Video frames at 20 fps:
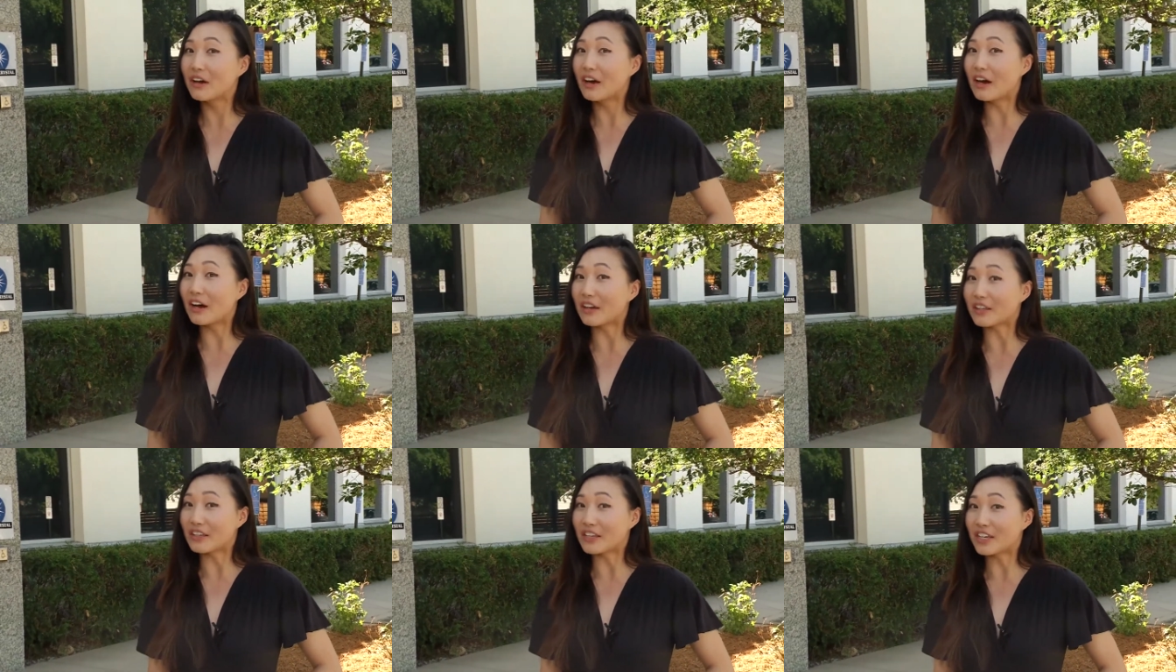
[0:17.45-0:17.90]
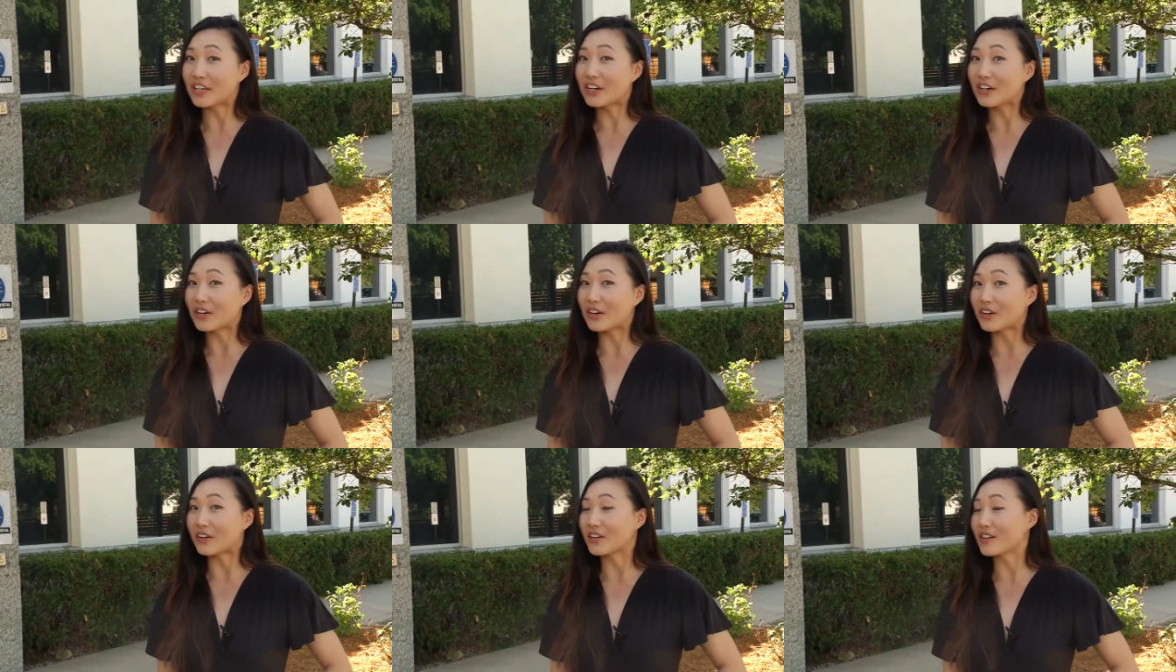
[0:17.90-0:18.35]
uh,
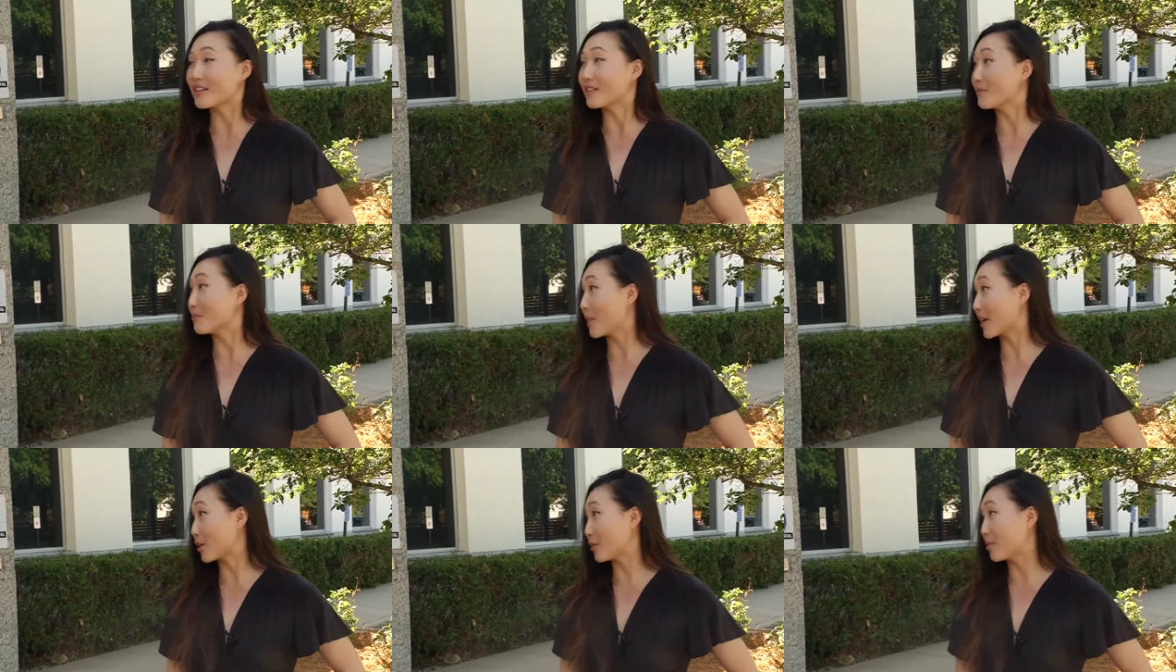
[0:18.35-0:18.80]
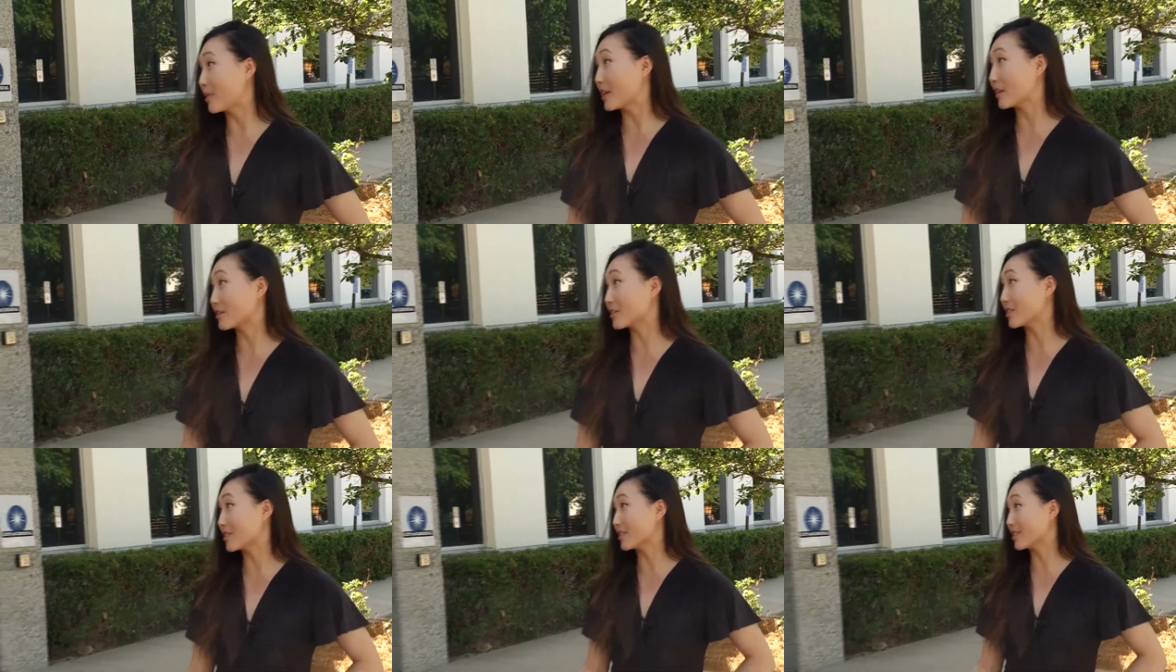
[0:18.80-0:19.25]
year, and Michael
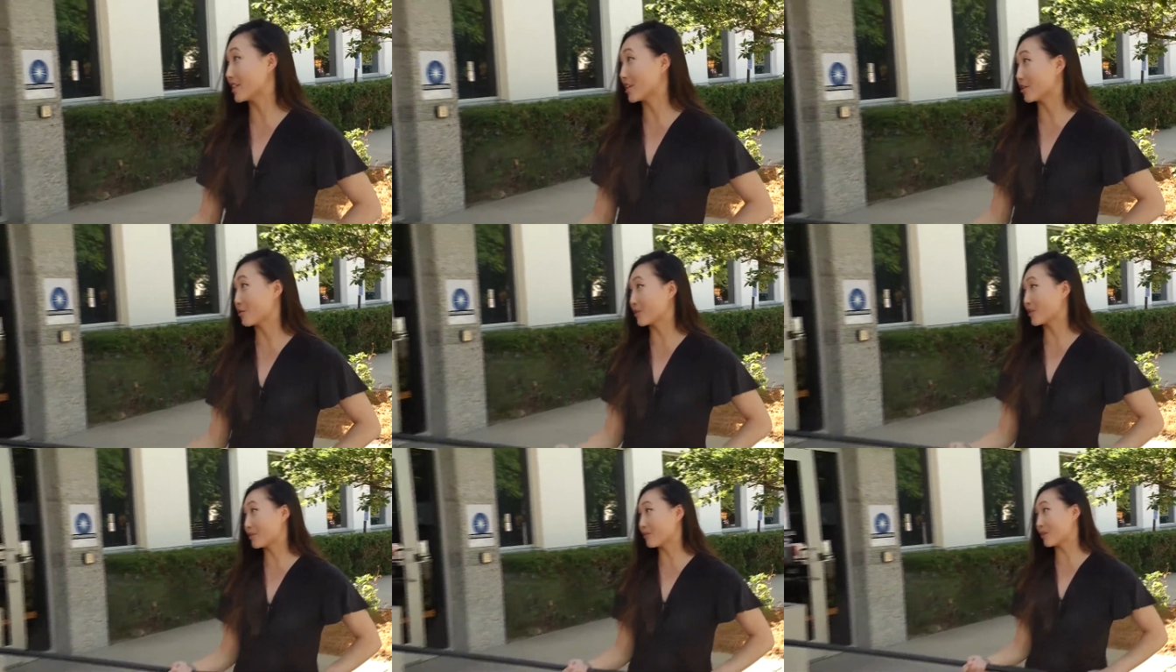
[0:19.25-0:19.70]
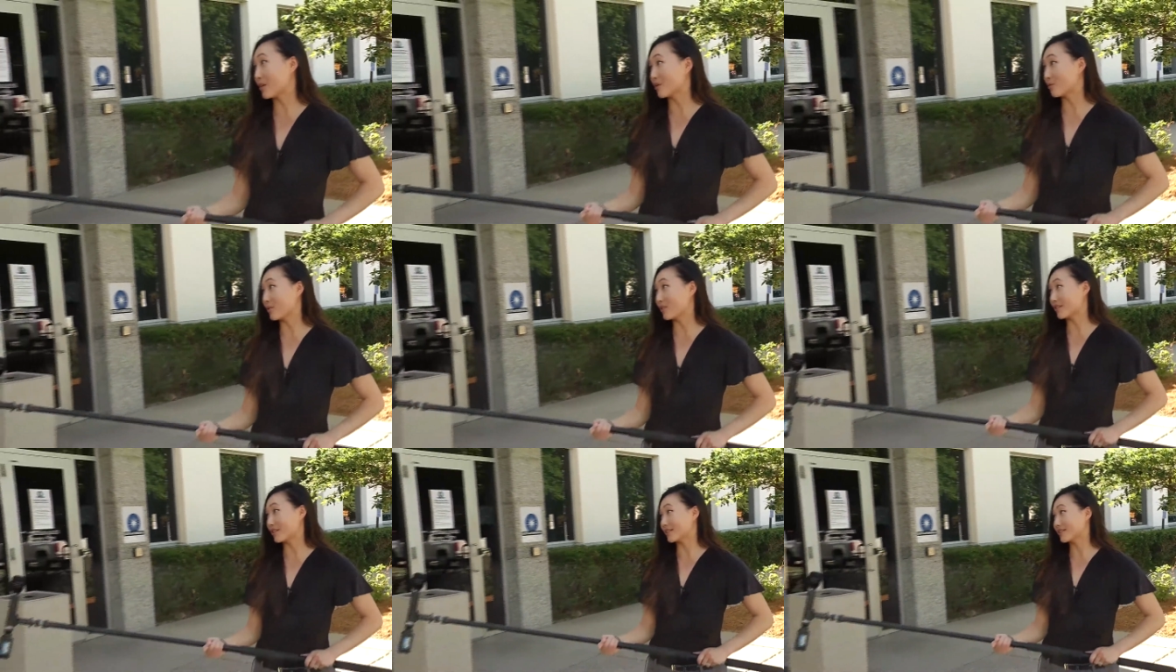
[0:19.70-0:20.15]
Peterson's here with me
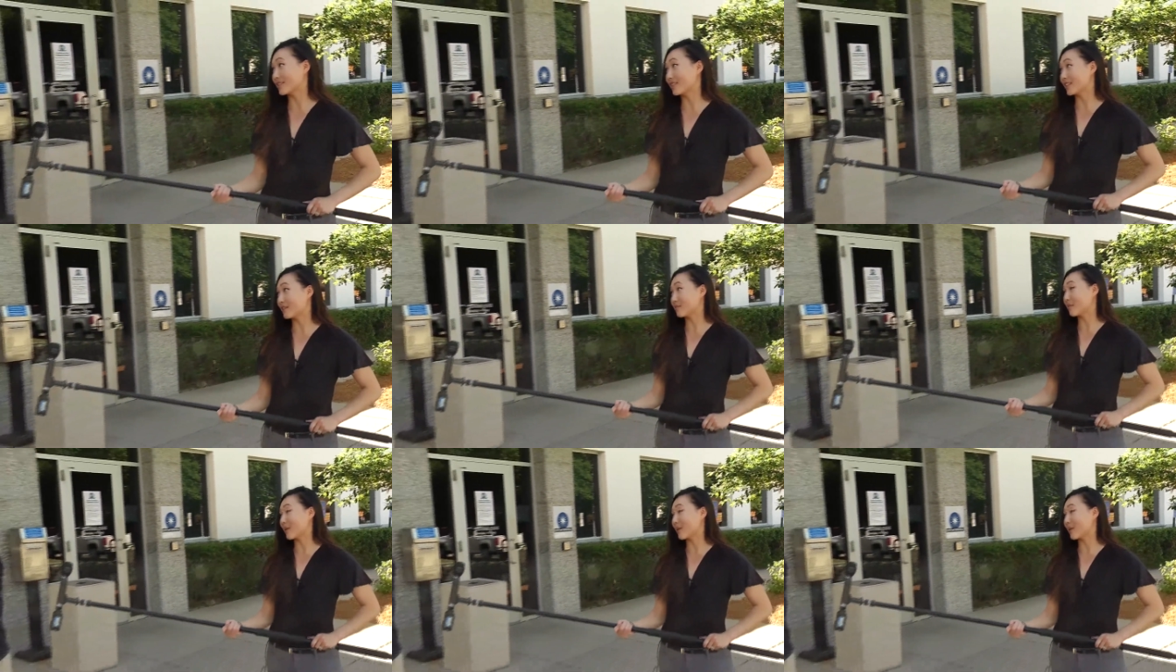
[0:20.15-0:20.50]
with the city.